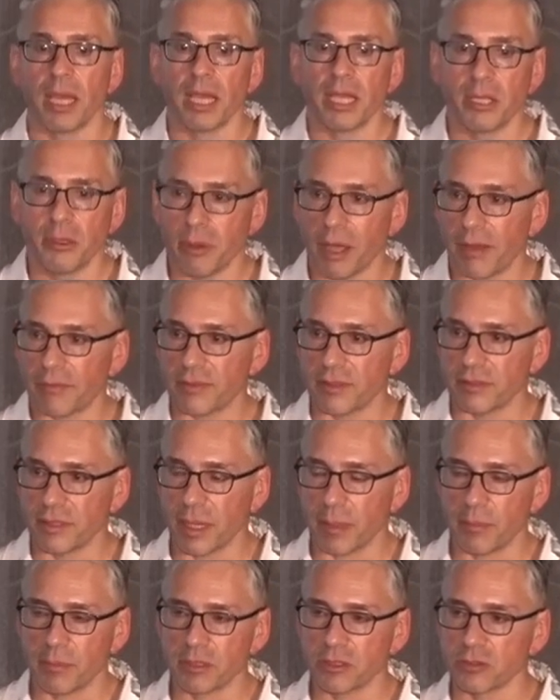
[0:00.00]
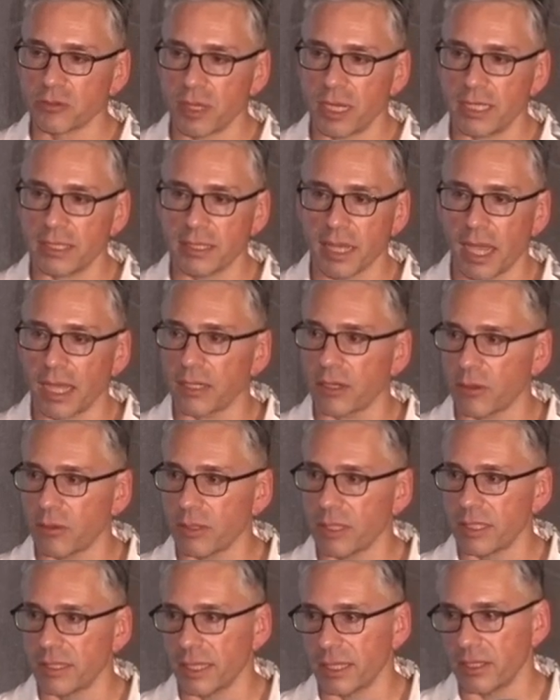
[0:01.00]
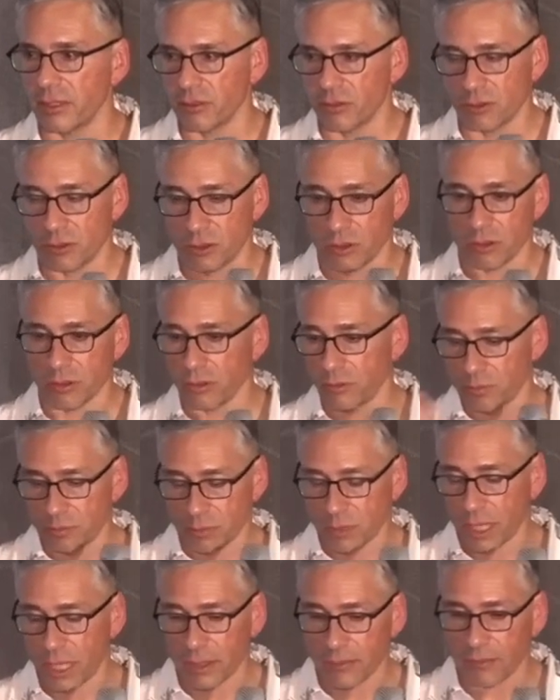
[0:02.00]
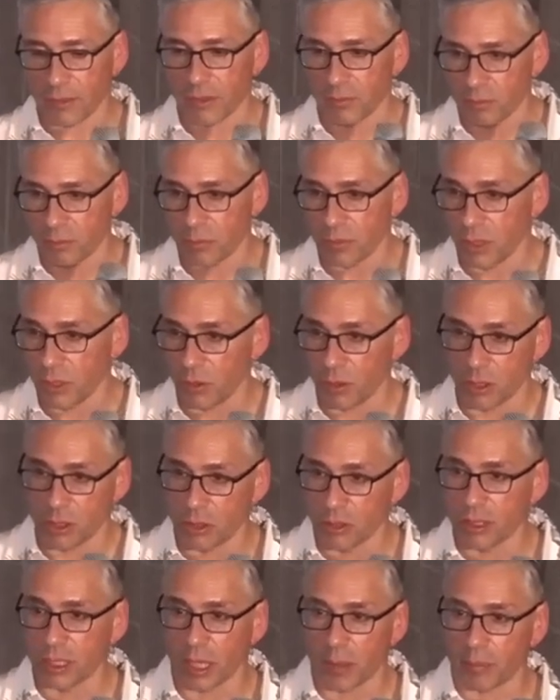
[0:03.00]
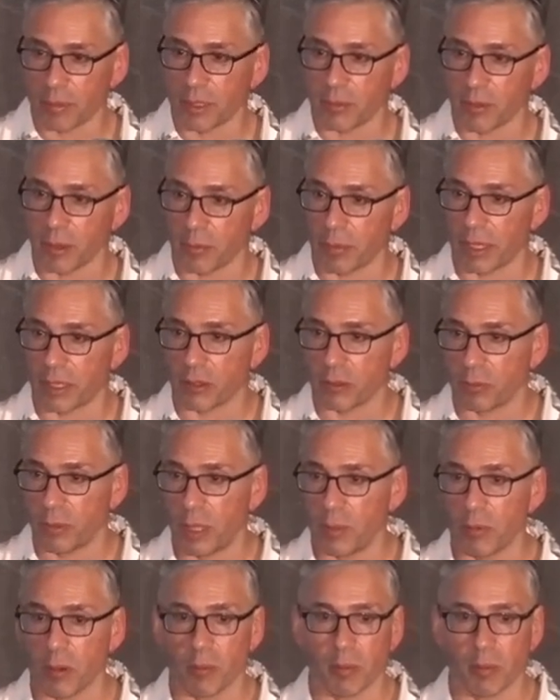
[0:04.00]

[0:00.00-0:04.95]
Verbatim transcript: You have to demonstrate not only that you're you're kind of a you know a good company run by good people,